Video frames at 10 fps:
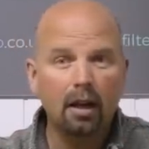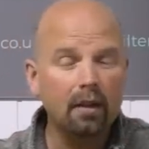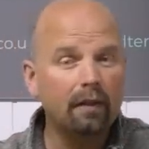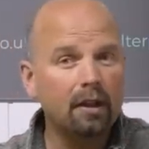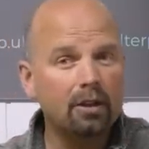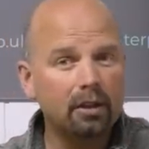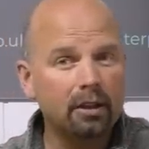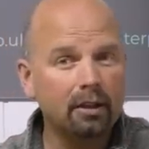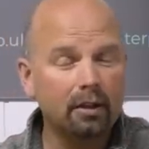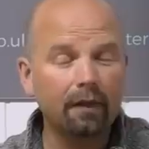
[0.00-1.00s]
And
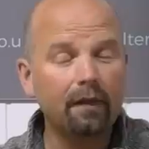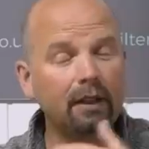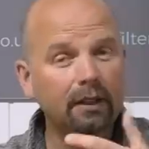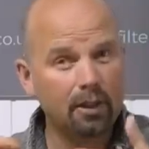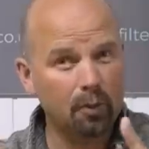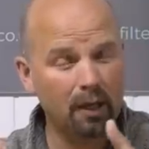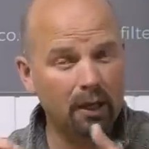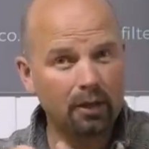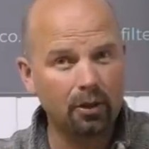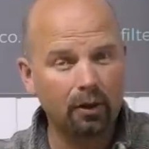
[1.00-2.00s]
eventually the filters
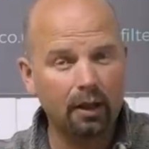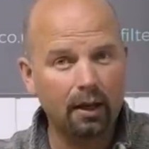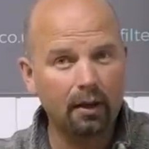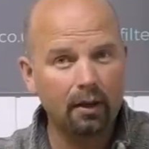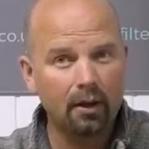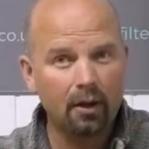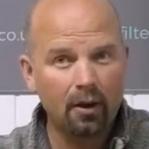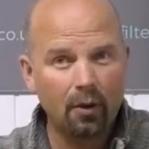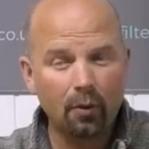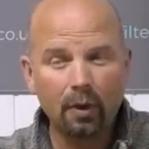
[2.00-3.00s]
page on there
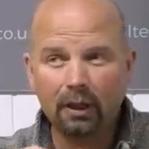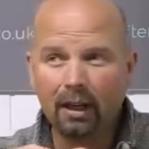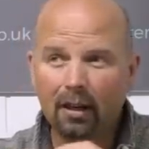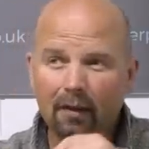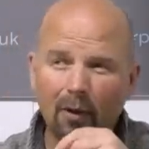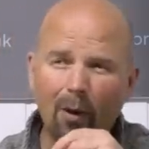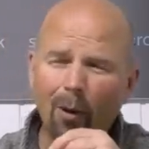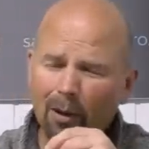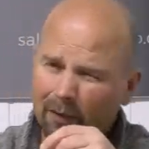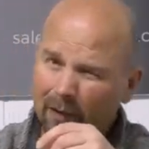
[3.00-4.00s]
will have
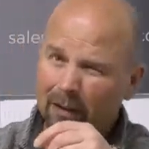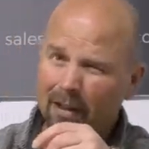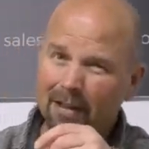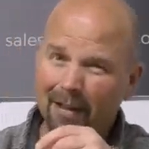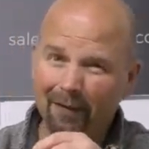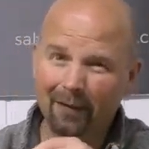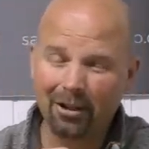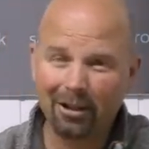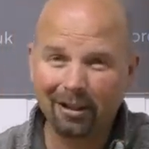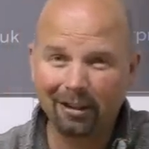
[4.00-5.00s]
all the filters that are
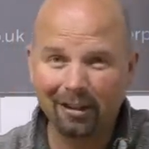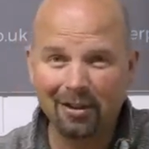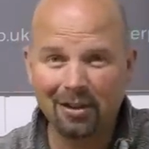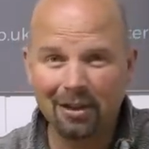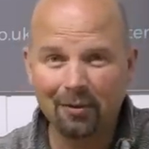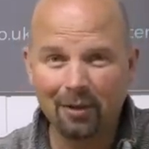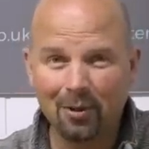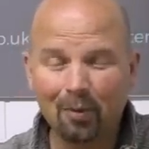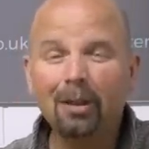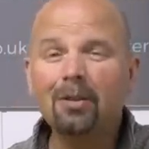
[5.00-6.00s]
featured in this
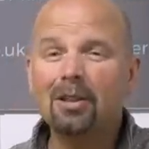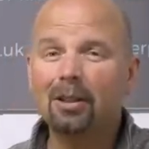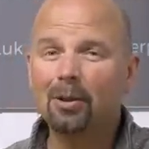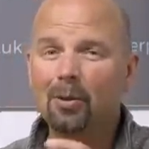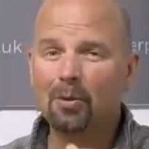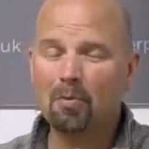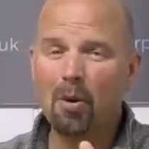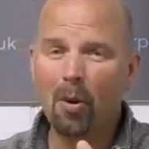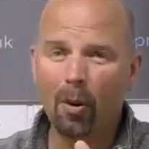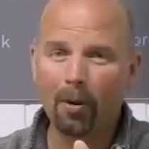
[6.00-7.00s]
series plus a load
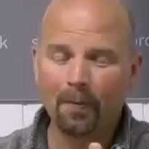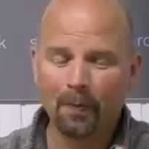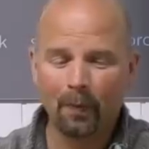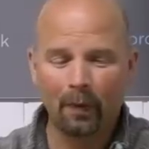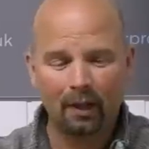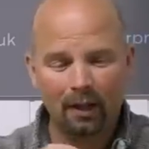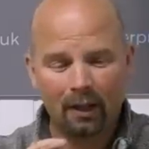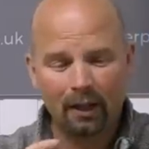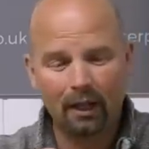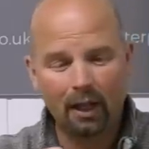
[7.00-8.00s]
more.
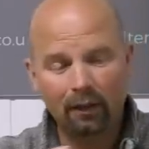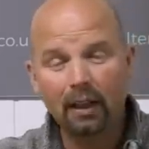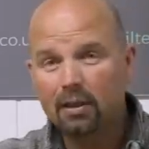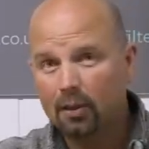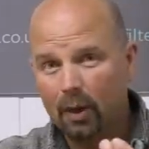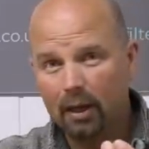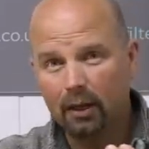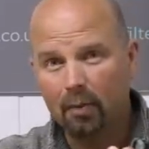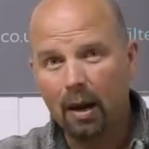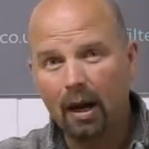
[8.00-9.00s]
It'll have links to where you
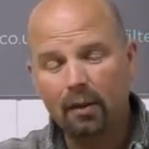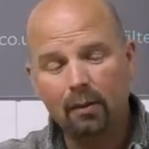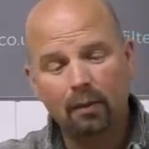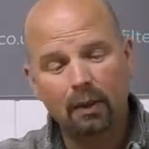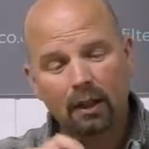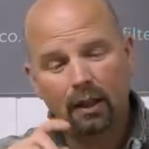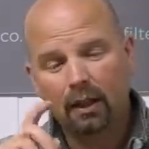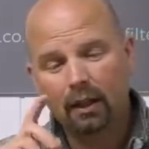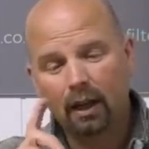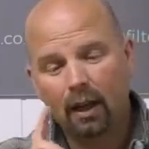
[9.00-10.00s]
can buy them.
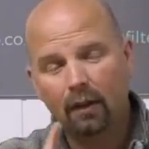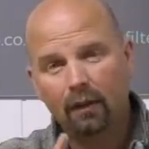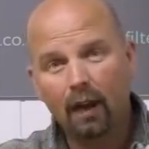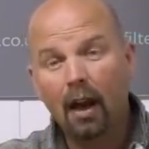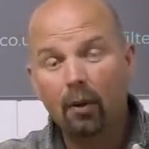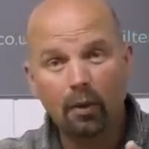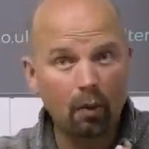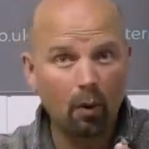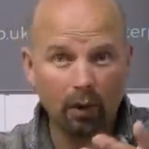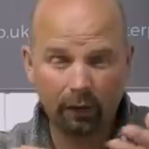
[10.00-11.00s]
It'll have how the
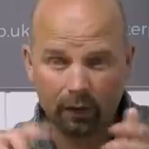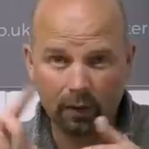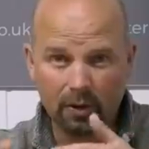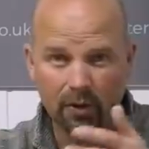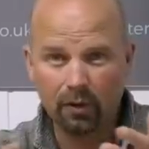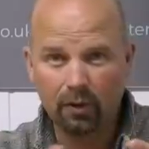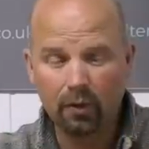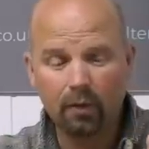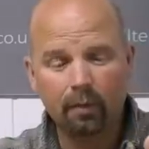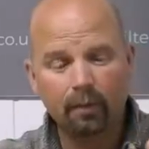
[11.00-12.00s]
water flows
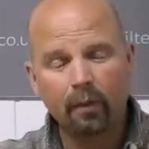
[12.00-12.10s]
through them.